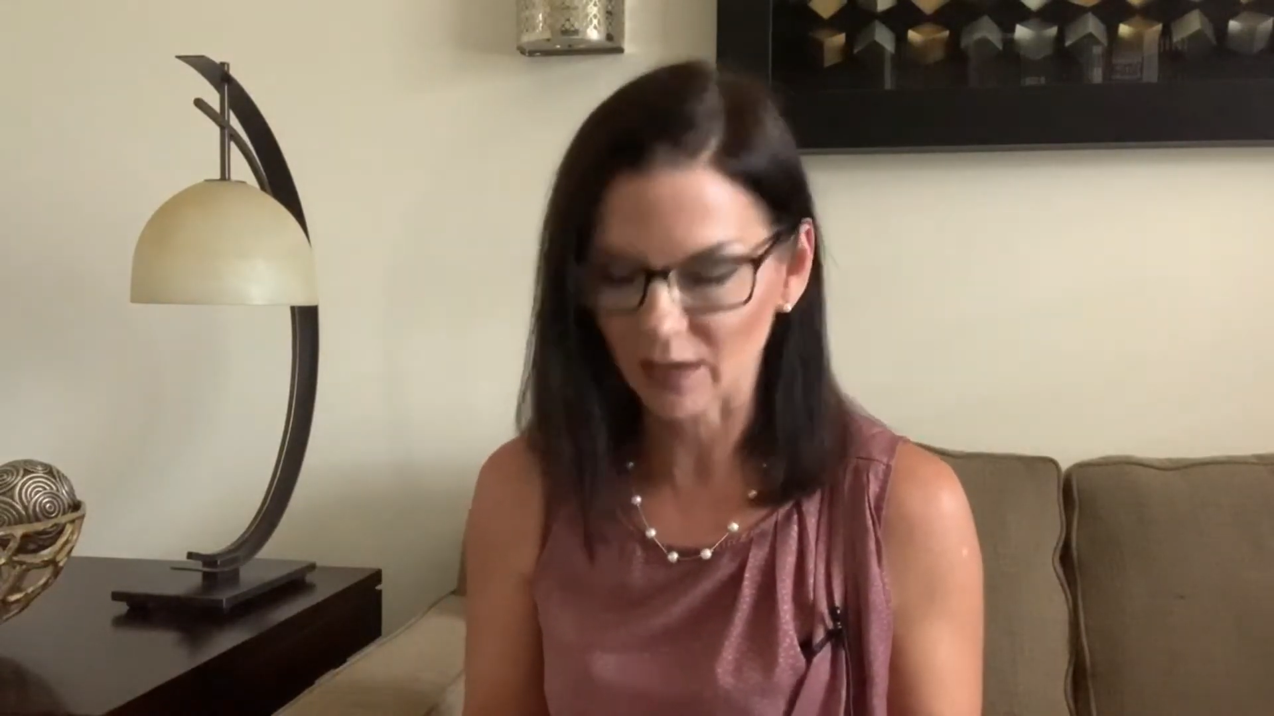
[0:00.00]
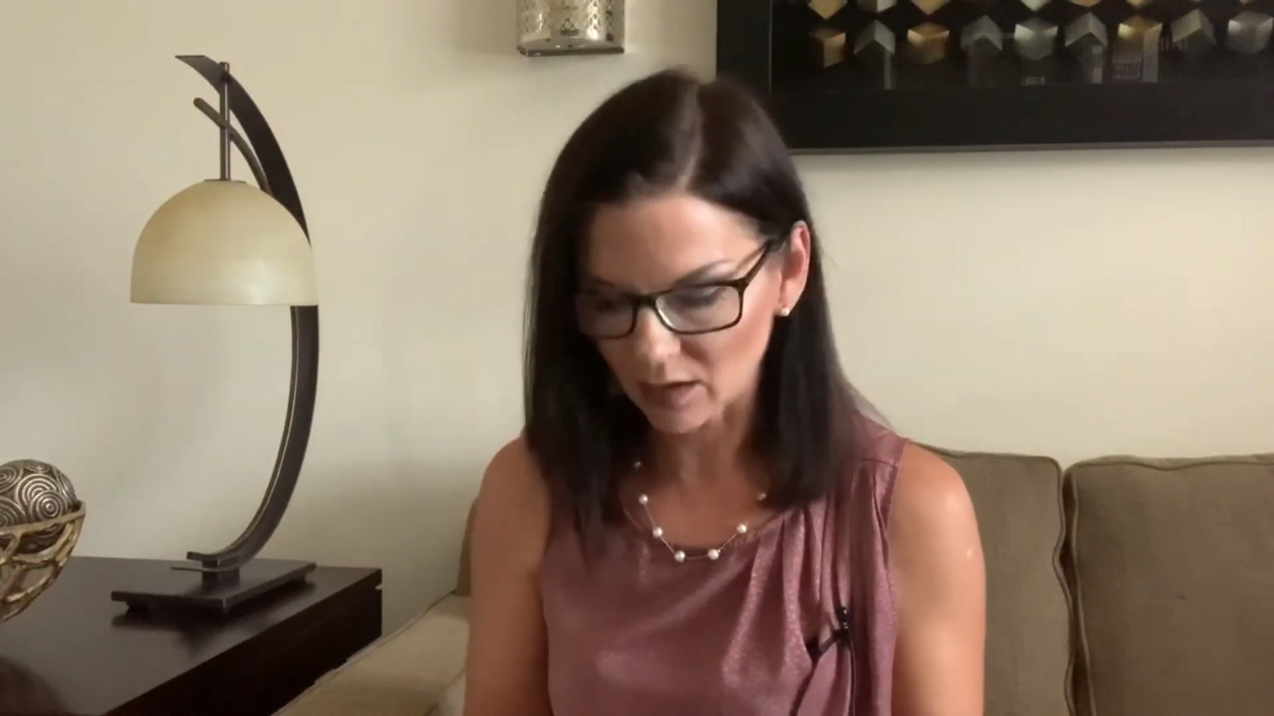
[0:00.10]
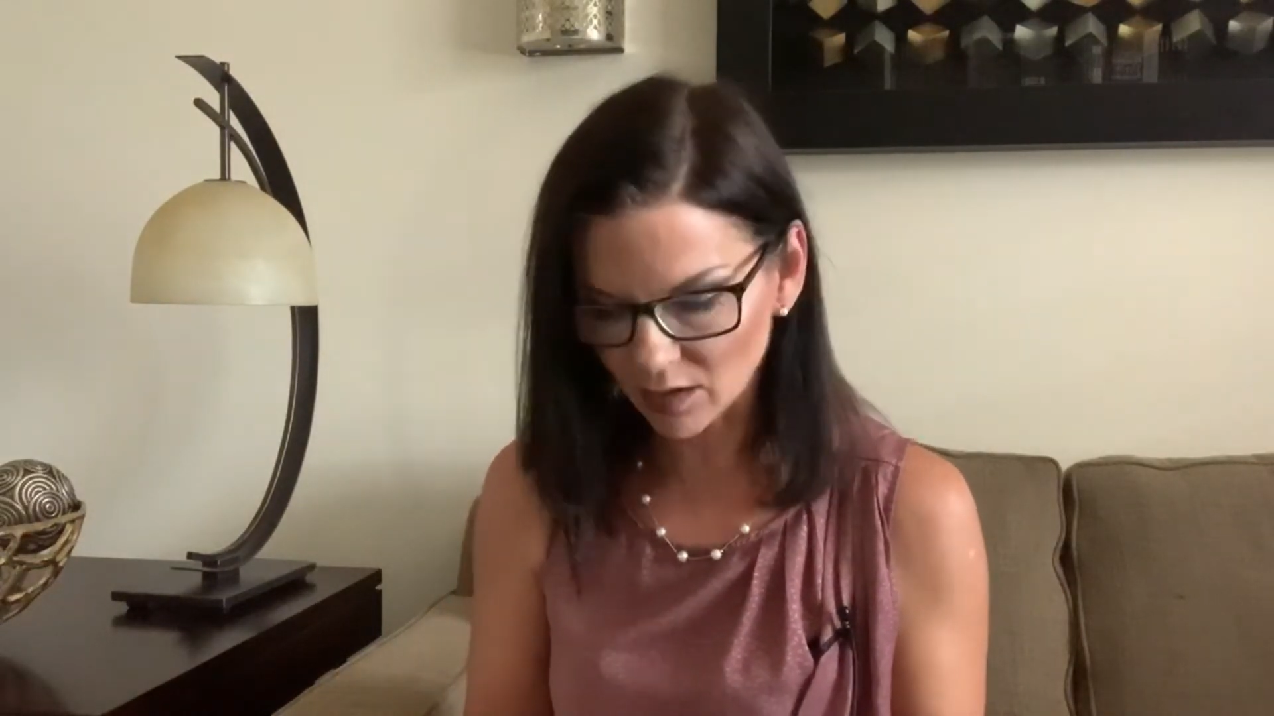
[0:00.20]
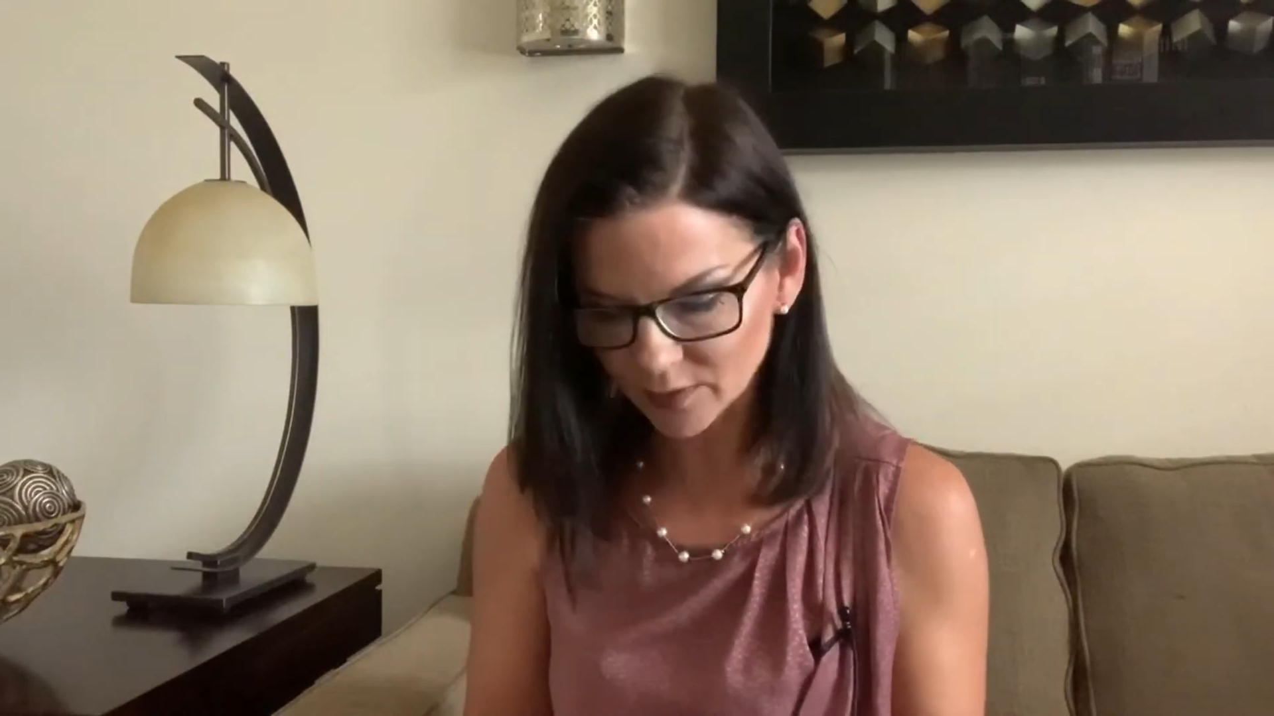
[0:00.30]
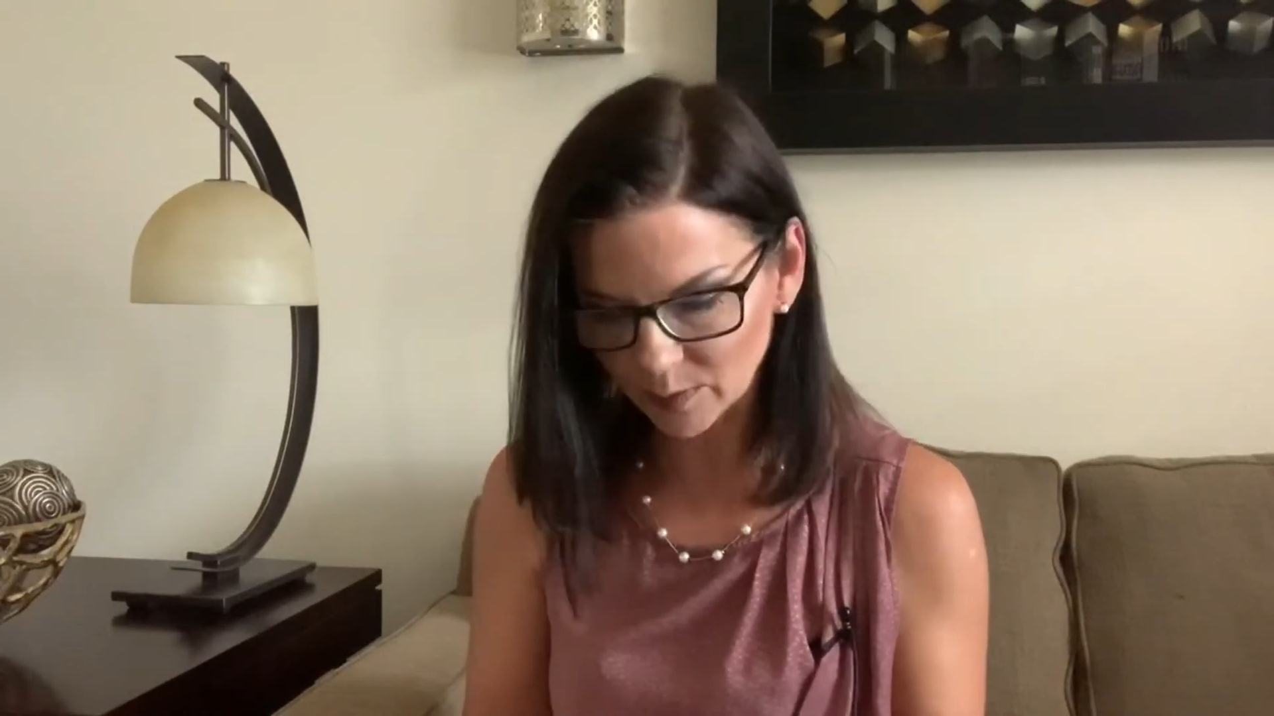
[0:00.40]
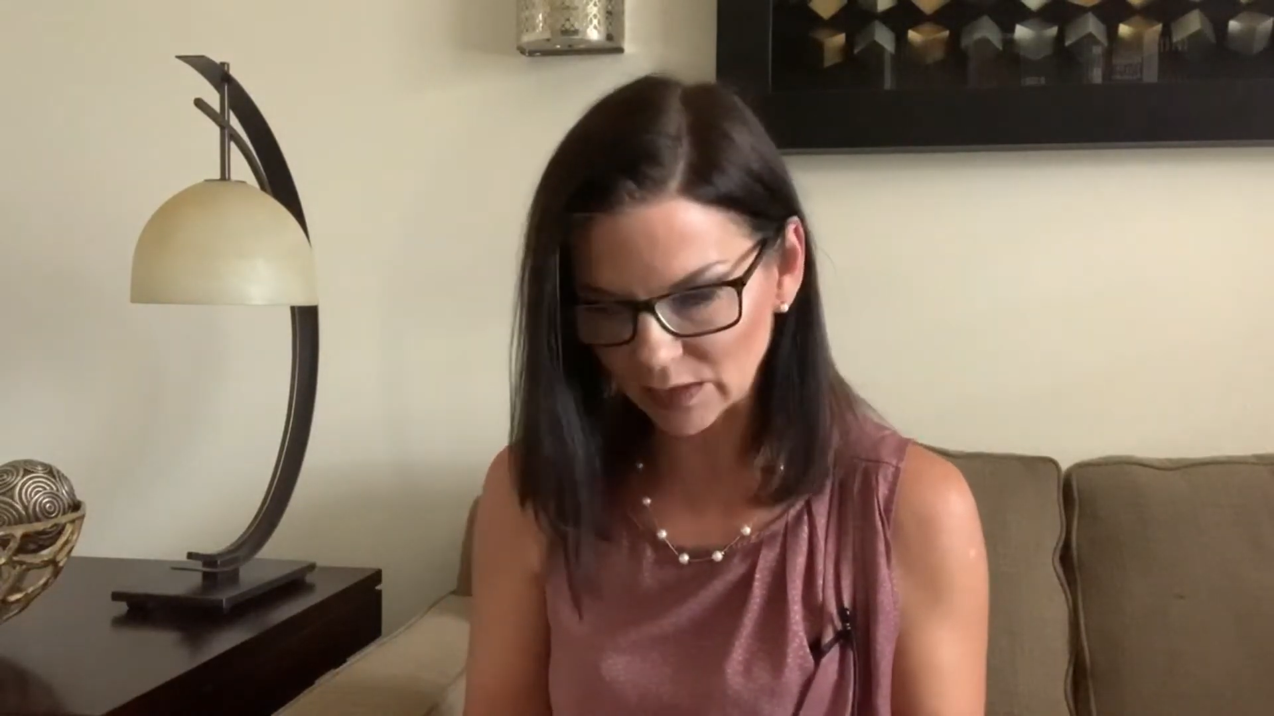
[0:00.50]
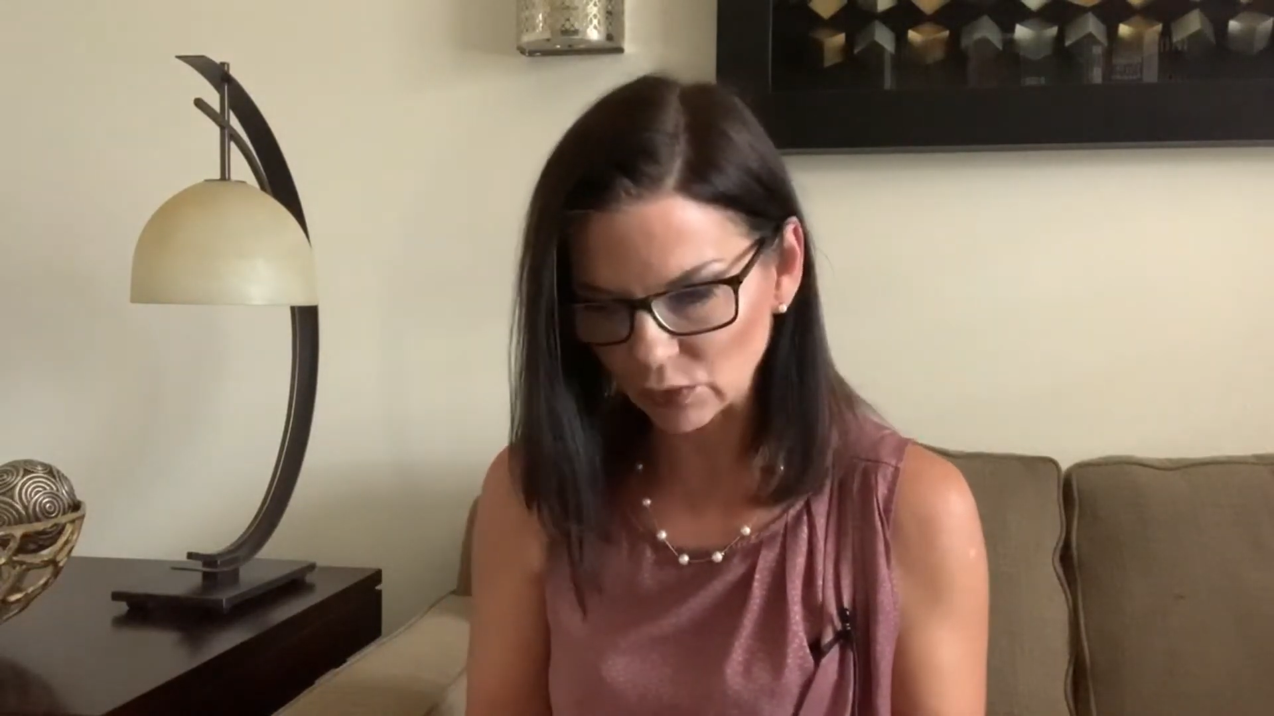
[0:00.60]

can also be a